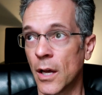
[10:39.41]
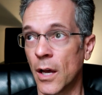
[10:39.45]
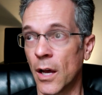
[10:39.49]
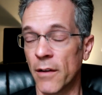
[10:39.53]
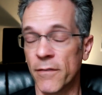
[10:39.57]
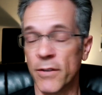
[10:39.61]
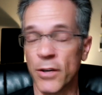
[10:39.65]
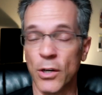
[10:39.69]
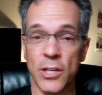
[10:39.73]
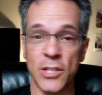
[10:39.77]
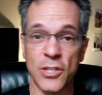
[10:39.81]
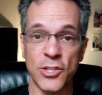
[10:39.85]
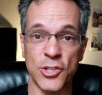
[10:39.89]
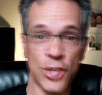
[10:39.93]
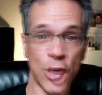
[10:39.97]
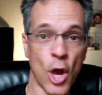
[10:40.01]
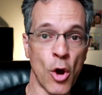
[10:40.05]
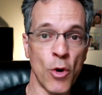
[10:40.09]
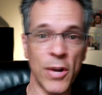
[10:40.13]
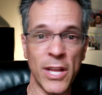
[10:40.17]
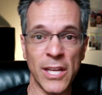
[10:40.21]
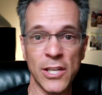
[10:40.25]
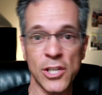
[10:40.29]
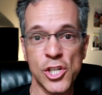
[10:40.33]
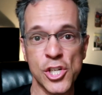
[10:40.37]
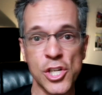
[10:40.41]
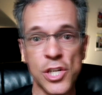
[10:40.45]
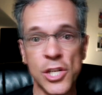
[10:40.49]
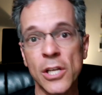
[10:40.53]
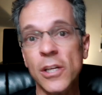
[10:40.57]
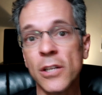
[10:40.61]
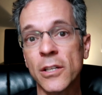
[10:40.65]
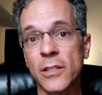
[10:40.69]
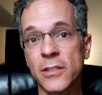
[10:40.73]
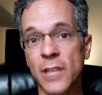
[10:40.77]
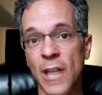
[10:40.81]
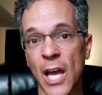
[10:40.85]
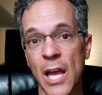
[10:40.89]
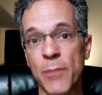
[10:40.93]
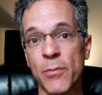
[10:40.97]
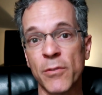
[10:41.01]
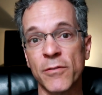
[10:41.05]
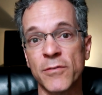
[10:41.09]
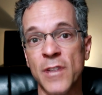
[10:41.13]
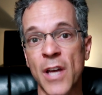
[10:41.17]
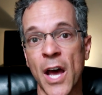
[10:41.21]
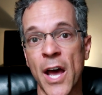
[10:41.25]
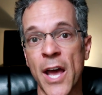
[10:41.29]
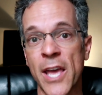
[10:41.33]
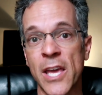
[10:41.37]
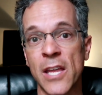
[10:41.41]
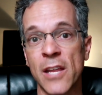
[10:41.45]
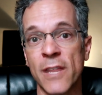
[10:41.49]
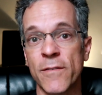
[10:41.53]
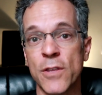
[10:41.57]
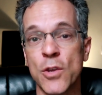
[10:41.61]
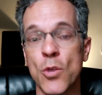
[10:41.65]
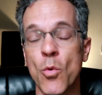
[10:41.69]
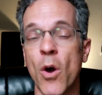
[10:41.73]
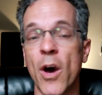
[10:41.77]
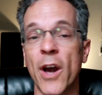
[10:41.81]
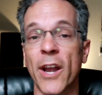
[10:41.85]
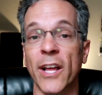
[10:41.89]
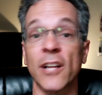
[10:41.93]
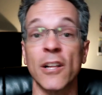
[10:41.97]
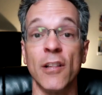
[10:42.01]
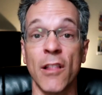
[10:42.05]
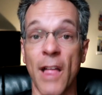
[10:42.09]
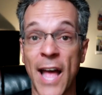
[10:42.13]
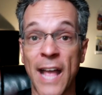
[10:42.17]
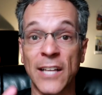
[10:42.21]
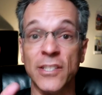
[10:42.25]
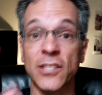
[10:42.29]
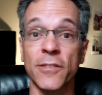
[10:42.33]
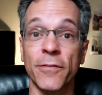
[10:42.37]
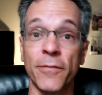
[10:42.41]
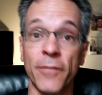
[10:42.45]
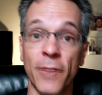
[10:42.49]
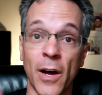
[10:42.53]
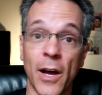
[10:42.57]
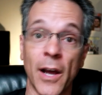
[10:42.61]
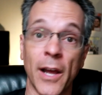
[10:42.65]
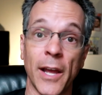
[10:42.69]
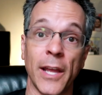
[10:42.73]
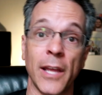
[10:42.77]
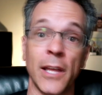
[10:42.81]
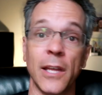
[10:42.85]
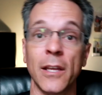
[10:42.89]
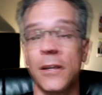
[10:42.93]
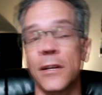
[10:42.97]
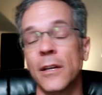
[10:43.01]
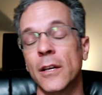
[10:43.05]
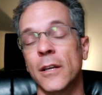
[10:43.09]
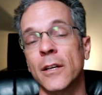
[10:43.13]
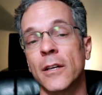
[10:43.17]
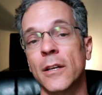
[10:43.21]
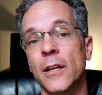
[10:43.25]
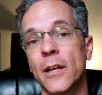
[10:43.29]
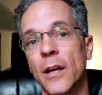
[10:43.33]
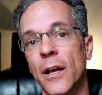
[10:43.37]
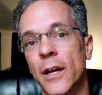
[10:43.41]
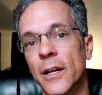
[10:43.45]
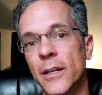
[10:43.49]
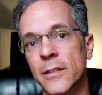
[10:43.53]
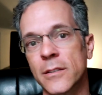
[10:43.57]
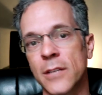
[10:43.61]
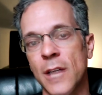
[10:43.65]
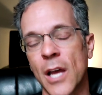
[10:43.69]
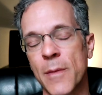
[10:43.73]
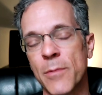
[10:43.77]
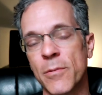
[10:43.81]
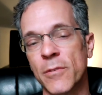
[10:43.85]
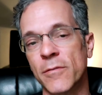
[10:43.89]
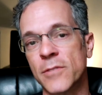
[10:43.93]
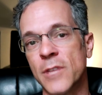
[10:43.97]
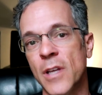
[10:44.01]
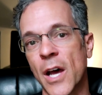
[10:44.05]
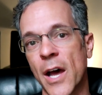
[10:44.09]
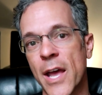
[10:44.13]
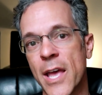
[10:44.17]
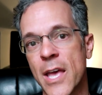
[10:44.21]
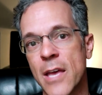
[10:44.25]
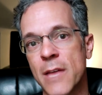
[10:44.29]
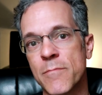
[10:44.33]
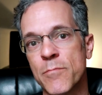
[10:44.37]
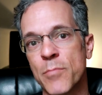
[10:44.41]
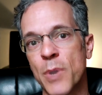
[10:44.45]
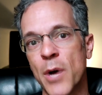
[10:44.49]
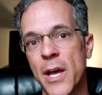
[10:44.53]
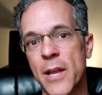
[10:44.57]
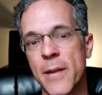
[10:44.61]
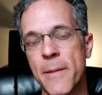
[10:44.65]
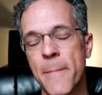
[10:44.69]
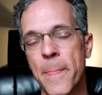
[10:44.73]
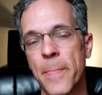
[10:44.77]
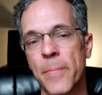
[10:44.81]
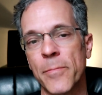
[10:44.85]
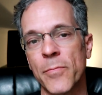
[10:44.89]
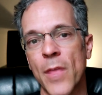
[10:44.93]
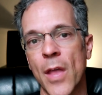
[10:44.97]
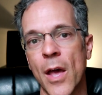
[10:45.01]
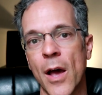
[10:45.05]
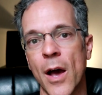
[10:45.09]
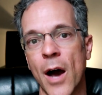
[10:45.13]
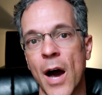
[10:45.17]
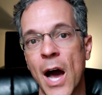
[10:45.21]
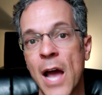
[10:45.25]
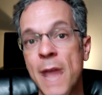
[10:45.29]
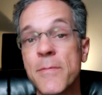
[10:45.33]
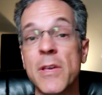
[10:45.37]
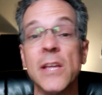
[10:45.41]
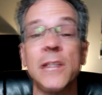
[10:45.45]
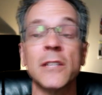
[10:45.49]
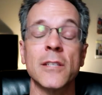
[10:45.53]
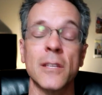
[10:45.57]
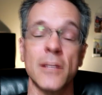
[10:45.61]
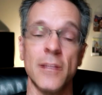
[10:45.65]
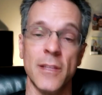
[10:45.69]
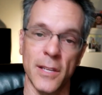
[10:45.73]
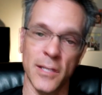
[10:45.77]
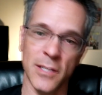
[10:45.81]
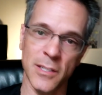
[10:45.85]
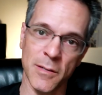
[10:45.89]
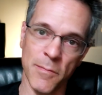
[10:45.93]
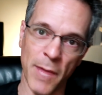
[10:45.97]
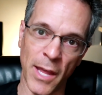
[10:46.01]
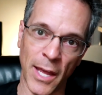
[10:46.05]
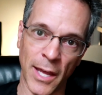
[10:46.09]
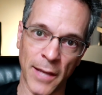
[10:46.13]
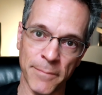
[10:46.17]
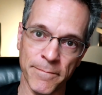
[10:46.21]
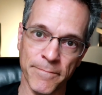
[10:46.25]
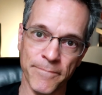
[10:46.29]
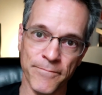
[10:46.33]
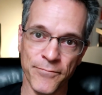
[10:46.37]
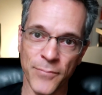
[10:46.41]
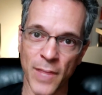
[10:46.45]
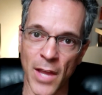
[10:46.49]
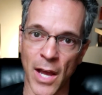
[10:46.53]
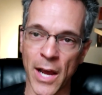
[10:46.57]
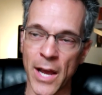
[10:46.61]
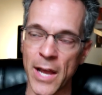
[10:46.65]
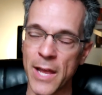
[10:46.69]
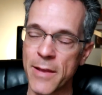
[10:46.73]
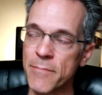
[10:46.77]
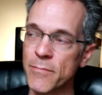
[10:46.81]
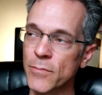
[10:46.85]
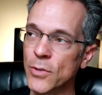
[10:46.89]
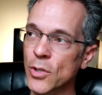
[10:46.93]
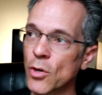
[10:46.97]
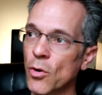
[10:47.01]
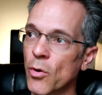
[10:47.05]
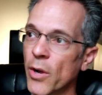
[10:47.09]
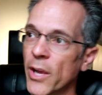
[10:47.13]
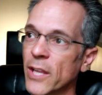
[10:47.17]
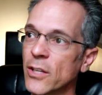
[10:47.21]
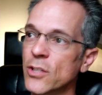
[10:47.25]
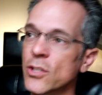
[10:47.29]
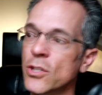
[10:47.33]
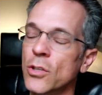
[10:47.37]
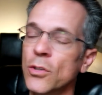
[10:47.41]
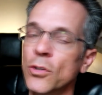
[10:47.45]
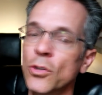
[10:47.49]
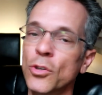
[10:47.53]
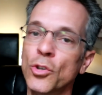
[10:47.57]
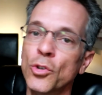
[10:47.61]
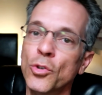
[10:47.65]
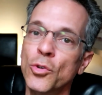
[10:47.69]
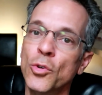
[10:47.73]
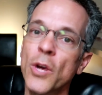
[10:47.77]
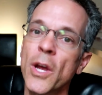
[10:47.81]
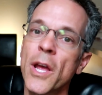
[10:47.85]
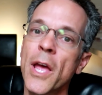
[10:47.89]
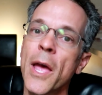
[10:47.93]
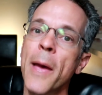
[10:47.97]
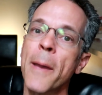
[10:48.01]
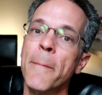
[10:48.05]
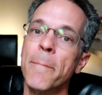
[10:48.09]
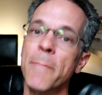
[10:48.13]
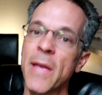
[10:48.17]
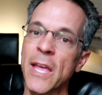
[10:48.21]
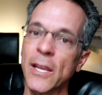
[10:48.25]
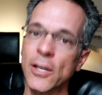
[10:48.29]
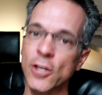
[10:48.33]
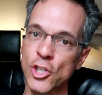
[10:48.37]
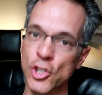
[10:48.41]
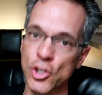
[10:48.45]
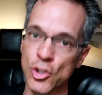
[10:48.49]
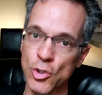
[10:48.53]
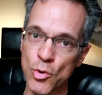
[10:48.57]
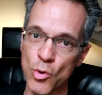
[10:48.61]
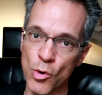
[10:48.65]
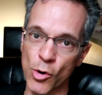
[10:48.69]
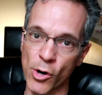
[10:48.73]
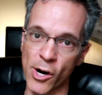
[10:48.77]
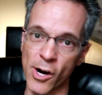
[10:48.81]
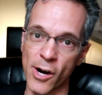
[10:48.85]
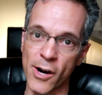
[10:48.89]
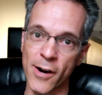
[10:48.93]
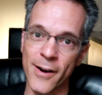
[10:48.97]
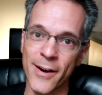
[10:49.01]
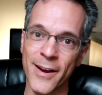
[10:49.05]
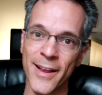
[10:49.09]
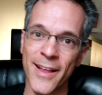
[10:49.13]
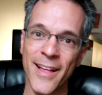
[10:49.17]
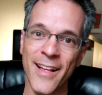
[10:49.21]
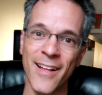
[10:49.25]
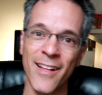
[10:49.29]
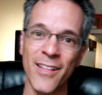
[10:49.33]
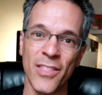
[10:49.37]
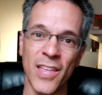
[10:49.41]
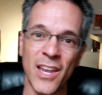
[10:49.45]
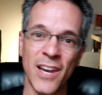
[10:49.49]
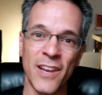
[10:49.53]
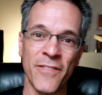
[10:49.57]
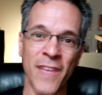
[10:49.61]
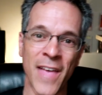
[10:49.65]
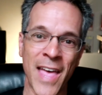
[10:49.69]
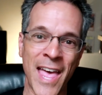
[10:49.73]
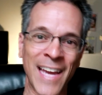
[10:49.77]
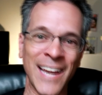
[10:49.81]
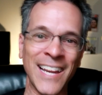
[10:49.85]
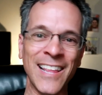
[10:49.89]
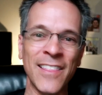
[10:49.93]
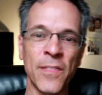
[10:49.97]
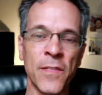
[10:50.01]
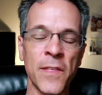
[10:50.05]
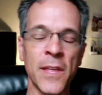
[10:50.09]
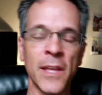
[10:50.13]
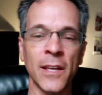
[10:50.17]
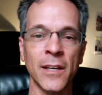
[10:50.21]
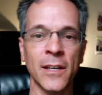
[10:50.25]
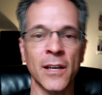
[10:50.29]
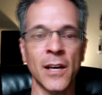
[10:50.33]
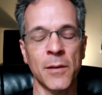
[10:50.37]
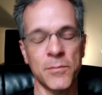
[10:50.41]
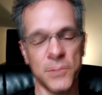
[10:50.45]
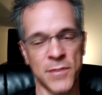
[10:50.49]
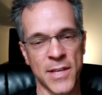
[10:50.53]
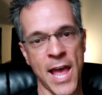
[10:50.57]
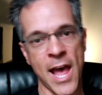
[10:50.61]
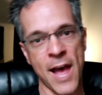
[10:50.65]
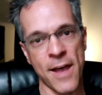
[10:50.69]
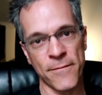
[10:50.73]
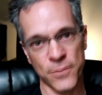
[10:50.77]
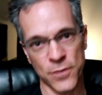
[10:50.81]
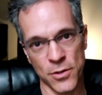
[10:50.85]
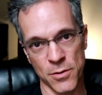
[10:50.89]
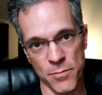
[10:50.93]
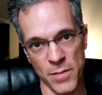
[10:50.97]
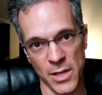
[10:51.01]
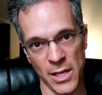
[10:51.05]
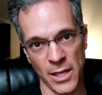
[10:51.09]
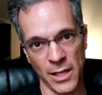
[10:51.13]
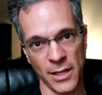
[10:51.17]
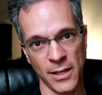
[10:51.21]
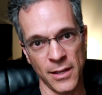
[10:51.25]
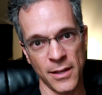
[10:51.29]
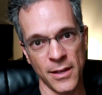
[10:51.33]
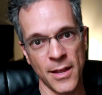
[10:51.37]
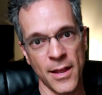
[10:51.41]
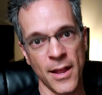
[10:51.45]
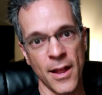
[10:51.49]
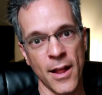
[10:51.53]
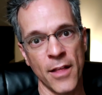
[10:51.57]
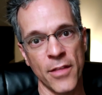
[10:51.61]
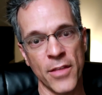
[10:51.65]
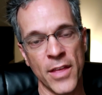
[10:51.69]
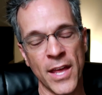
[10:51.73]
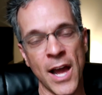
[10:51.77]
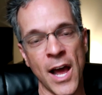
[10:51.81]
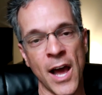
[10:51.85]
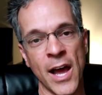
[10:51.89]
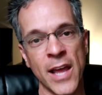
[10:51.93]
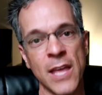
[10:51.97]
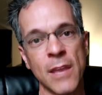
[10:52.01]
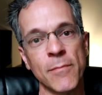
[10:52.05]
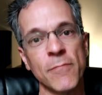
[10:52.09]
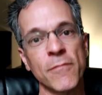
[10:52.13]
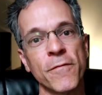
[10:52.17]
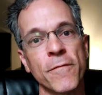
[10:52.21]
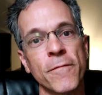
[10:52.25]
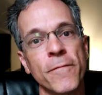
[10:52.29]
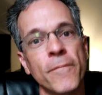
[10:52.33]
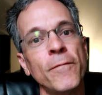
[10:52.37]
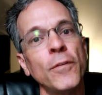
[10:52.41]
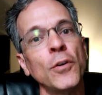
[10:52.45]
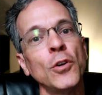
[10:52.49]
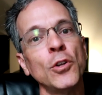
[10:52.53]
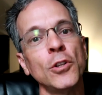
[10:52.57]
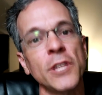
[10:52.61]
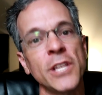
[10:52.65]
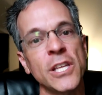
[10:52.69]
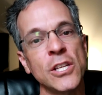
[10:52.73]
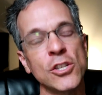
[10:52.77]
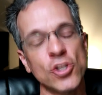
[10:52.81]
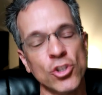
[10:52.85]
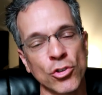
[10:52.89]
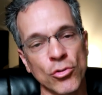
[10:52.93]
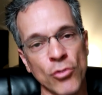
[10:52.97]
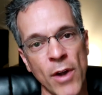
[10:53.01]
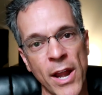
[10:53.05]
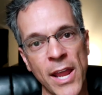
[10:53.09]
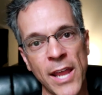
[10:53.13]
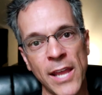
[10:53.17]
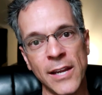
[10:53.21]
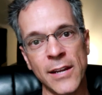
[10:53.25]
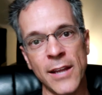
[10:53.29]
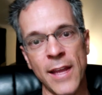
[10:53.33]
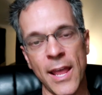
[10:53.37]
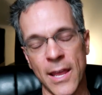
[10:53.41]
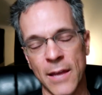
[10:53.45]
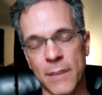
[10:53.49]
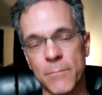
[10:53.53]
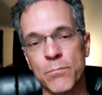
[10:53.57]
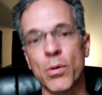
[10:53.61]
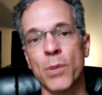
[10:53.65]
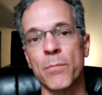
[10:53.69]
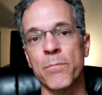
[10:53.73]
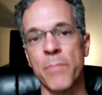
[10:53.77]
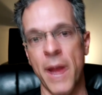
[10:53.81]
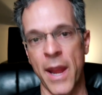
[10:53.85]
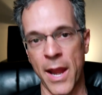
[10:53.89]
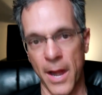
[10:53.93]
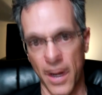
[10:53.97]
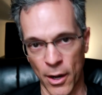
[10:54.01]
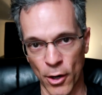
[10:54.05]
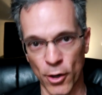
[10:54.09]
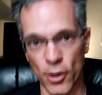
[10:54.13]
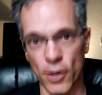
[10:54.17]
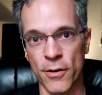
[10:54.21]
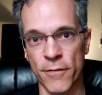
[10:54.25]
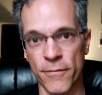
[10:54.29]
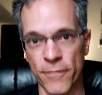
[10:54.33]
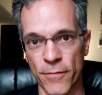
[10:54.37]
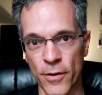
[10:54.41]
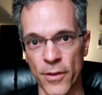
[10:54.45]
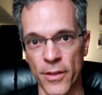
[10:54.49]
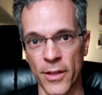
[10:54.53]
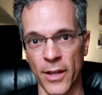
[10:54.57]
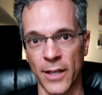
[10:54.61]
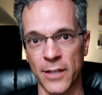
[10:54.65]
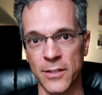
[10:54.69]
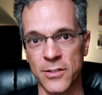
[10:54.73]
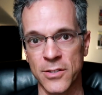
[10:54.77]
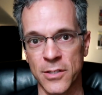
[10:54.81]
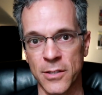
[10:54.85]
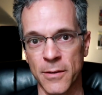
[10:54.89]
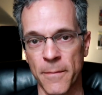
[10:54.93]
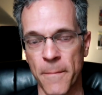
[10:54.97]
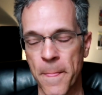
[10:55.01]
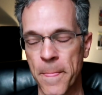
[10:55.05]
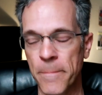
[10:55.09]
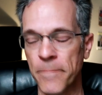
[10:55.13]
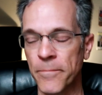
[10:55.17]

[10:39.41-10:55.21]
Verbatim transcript: a very zonish type of diet, if you want to classify a type of diet. But I'm into this, man. I'm going to make sure that if anything comes after me, that I am fully trained and prepared for this.